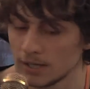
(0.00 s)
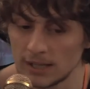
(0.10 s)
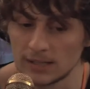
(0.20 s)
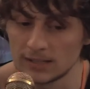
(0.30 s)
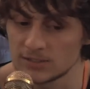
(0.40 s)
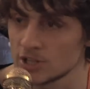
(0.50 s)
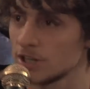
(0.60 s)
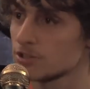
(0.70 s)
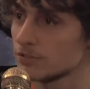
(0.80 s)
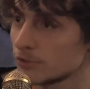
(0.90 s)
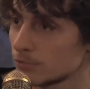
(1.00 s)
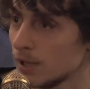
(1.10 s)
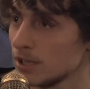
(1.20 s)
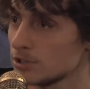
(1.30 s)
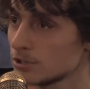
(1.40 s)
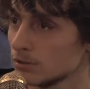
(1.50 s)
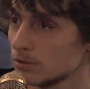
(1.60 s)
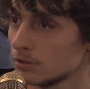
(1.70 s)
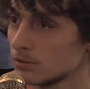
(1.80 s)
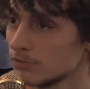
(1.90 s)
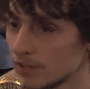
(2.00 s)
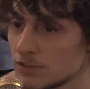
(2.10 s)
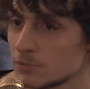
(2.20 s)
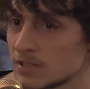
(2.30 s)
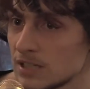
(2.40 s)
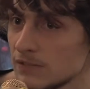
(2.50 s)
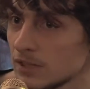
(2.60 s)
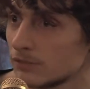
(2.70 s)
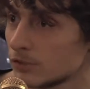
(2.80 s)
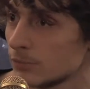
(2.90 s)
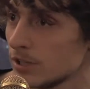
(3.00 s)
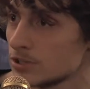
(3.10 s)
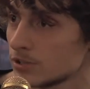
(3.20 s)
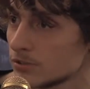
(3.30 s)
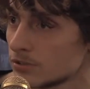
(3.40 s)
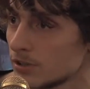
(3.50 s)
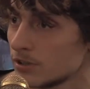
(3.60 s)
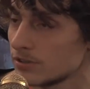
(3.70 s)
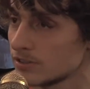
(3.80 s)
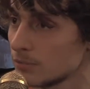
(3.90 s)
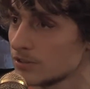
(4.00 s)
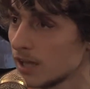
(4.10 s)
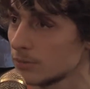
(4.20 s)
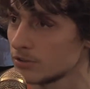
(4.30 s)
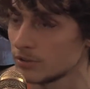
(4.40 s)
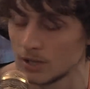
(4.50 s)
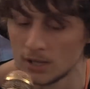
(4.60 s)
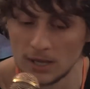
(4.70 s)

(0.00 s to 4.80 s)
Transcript: can exchange information, very specific information uh, sometimes.